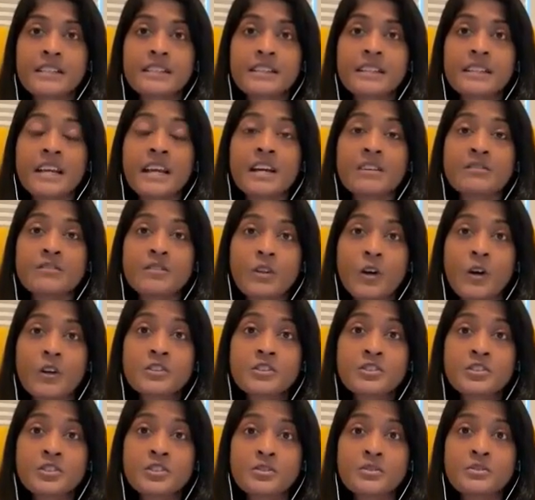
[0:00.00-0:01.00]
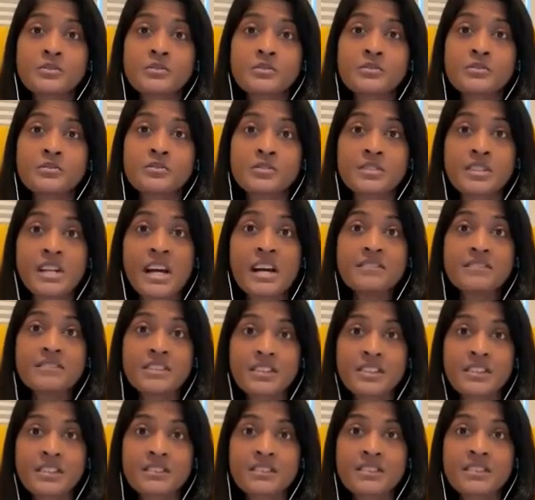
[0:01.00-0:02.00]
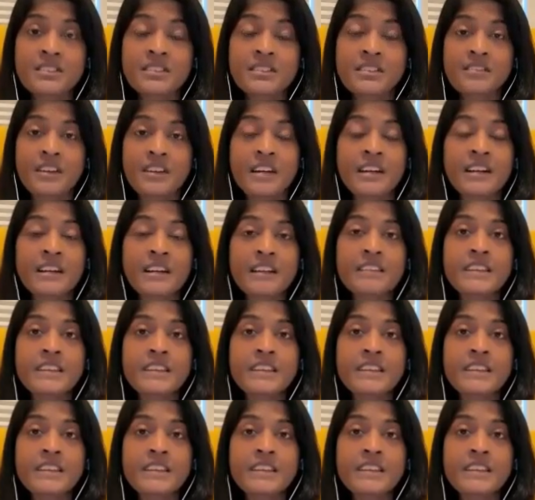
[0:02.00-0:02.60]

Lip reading: that they have lost you forever, right?